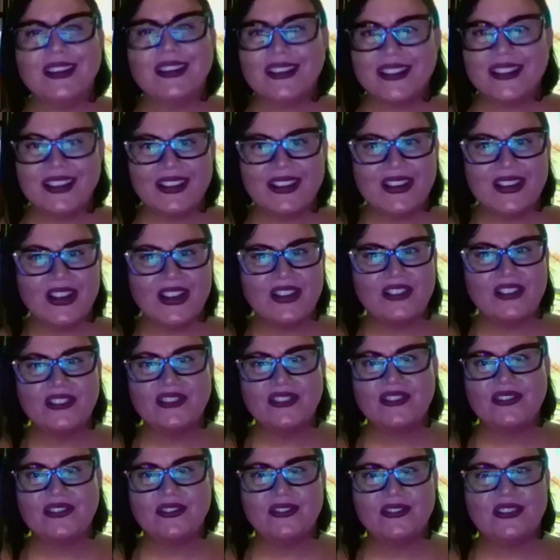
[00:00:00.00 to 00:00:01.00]

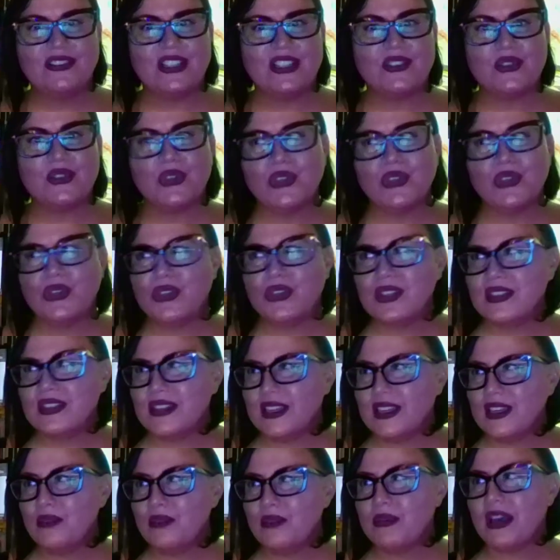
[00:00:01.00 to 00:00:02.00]
know, that's all you can
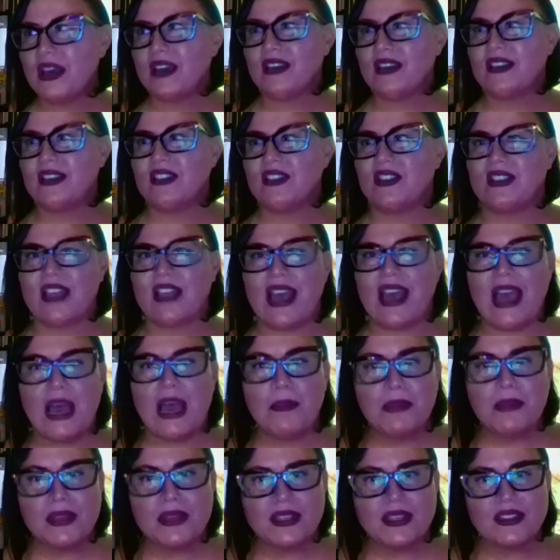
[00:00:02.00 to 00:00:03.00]
think about is just the
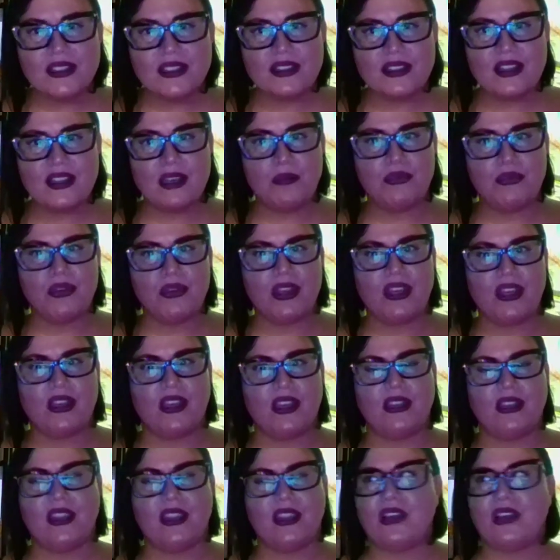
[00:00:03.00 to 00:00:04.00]
happiness that they bring
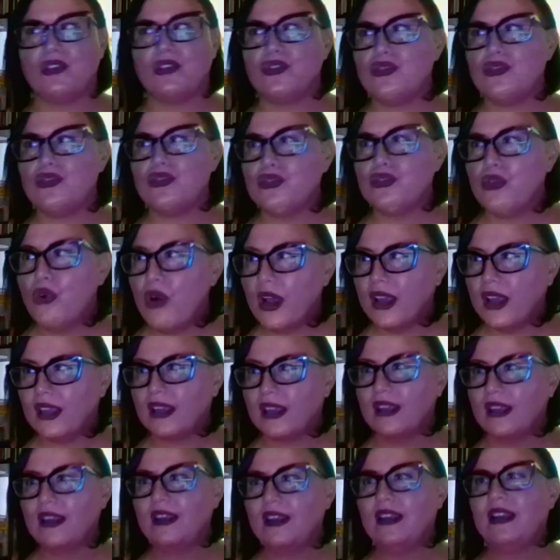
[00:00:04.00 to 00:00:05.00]
and that
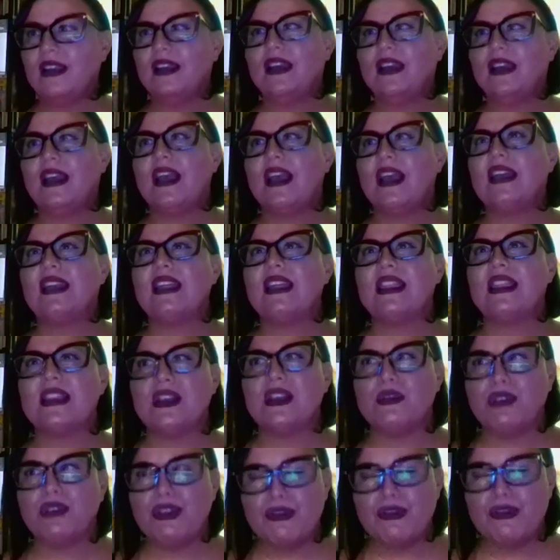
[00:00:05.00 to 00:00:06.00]
joy. And I
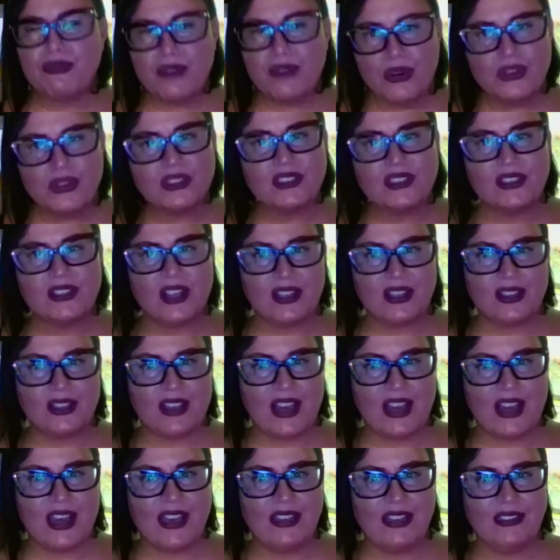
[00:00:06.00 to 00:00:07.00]
think when you focus on
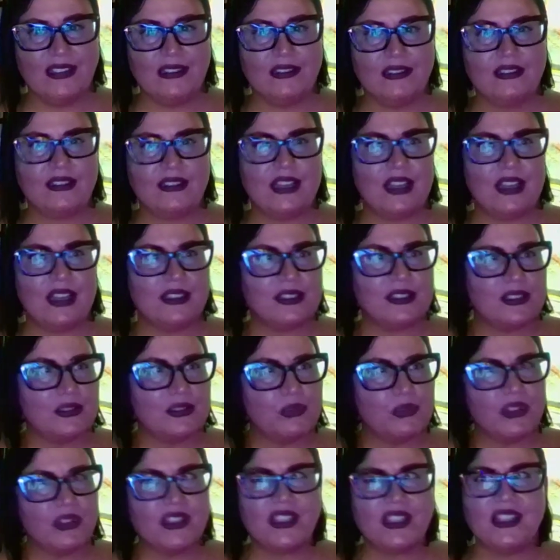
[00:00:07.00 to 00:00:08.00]
that,
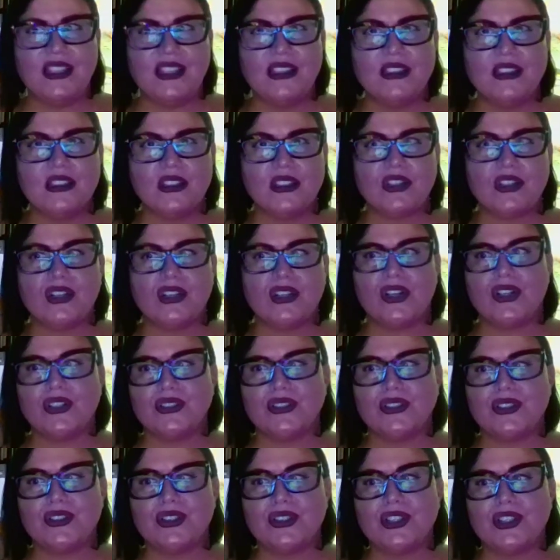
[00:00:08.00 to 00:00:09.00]
that's where the healing
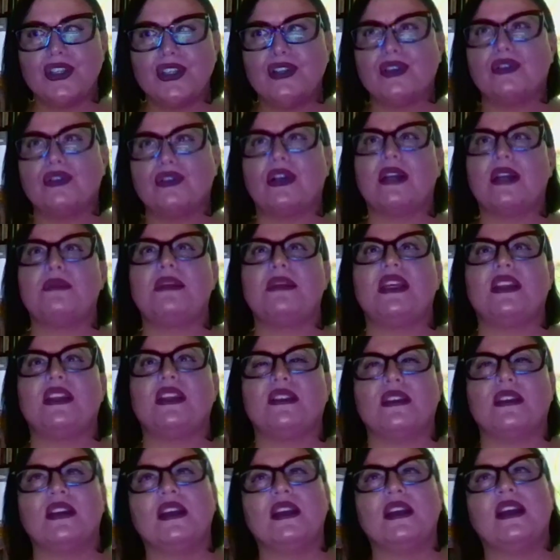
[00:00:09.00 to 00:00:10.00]
occurs too. I
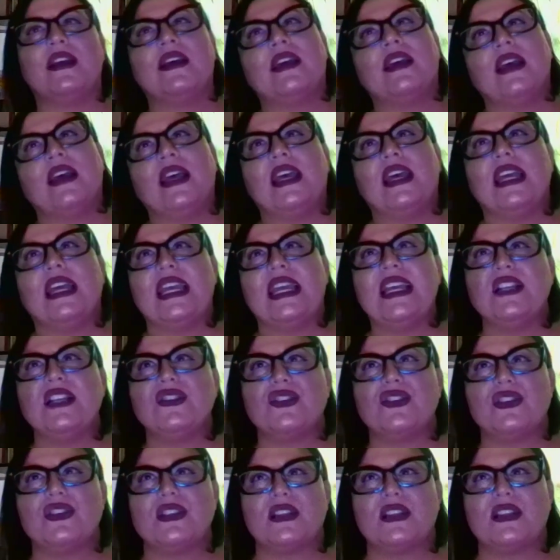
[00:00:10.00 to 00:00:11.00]
mean,
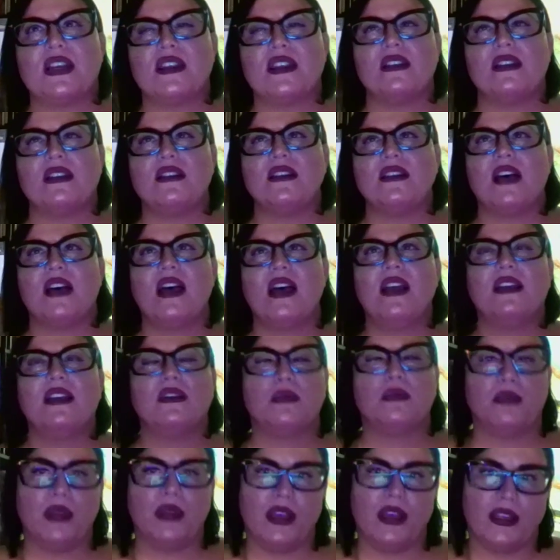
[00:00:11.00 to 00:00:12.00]
easier said than
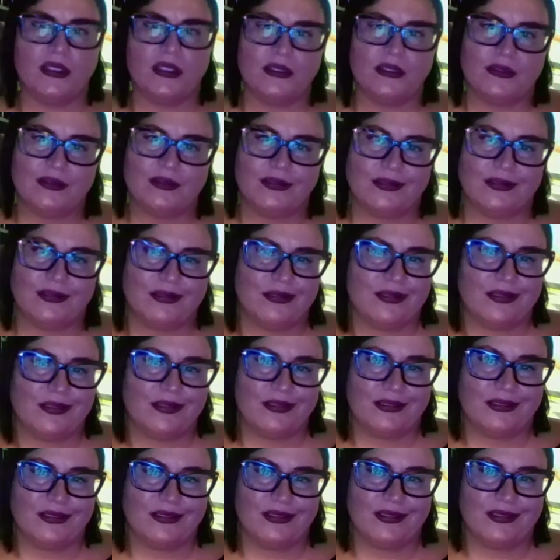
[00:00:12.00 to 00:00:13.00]
done, but
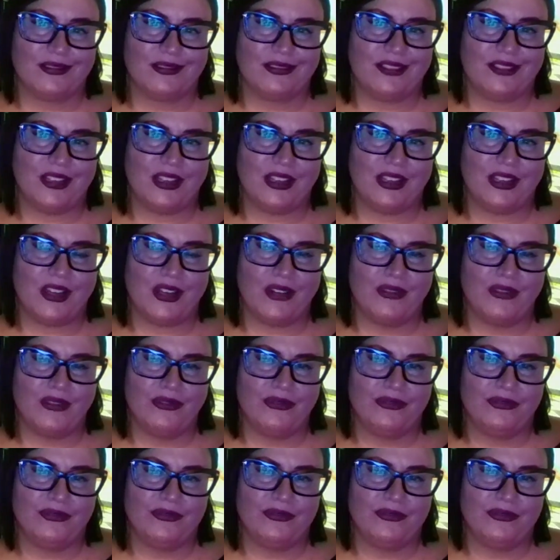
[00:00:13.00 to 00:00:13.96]
you know,